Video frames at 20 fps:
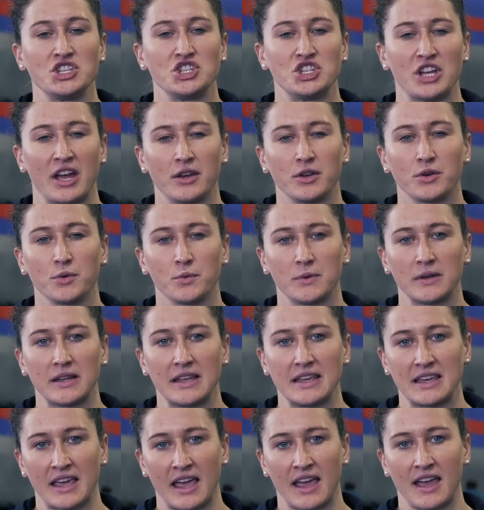
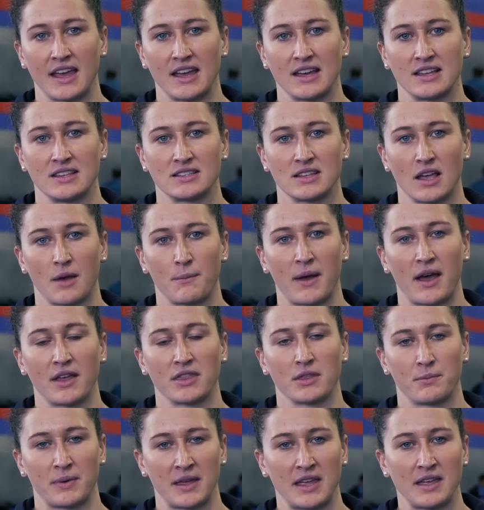genuinely cares
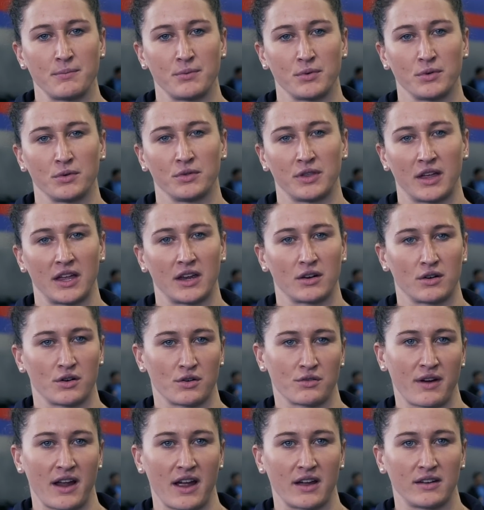about the people that
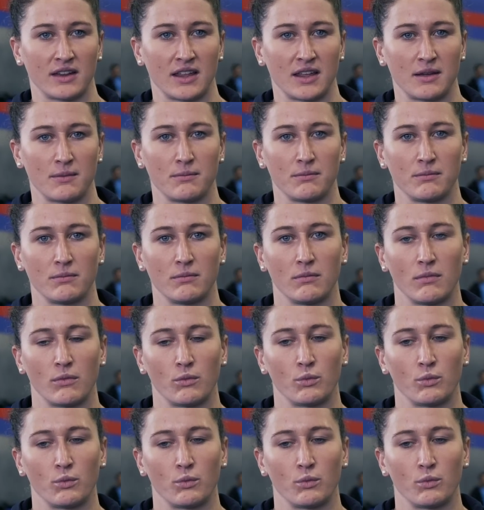are around him,